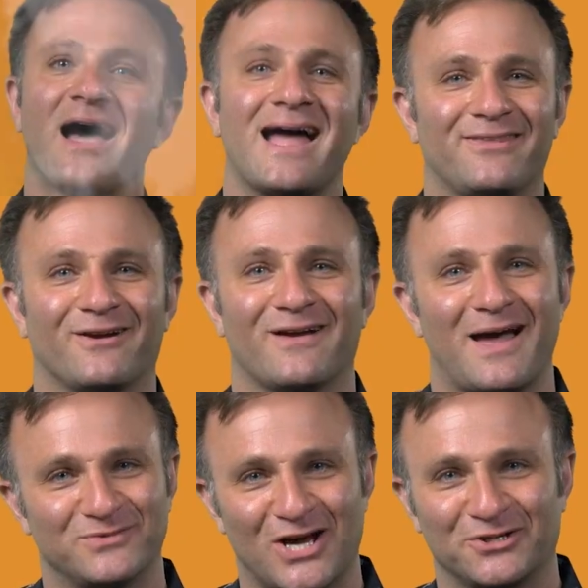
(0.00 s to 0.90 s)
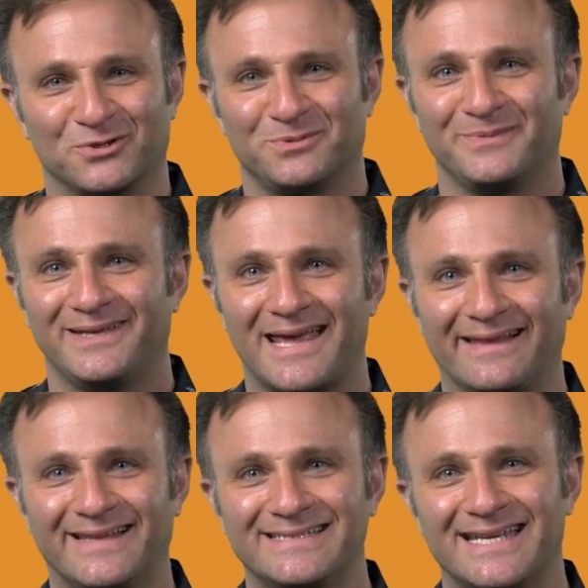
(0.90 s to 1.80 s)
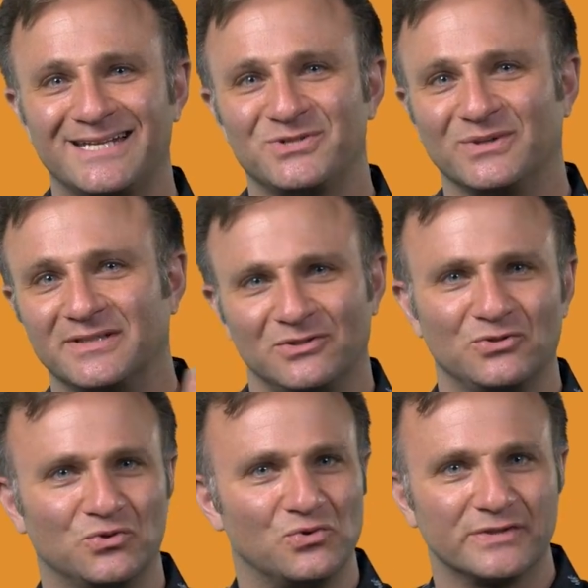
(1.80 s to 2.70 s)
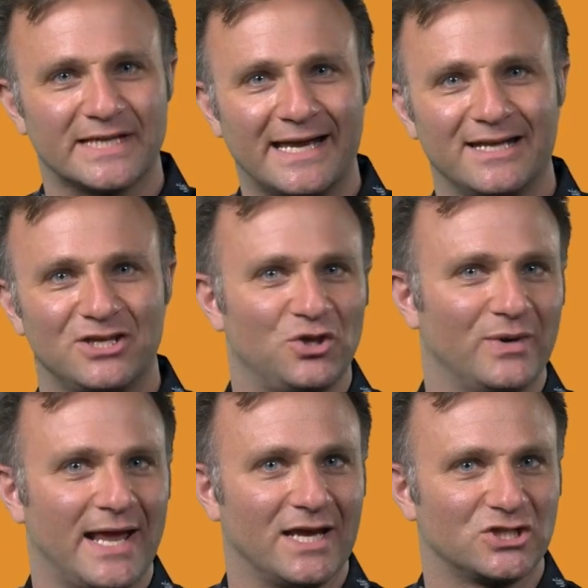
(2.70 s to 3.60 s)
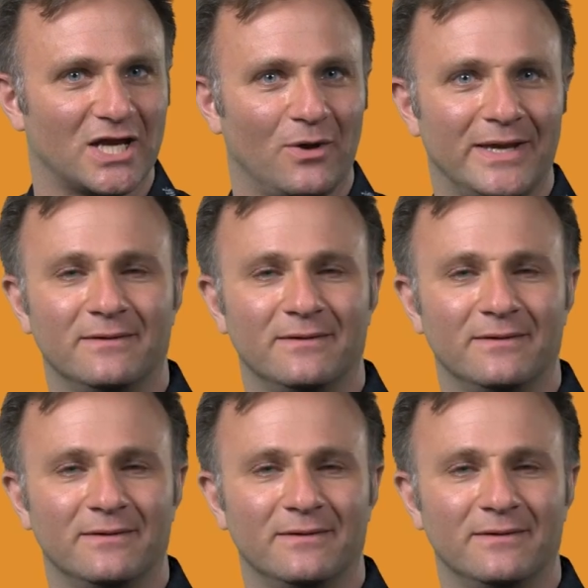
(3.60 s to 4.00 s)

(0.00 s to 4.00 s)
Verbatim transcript: Hi there, I'm Todd Kerpelman, and let's get into a little Google Sign-in Q and A, shall we?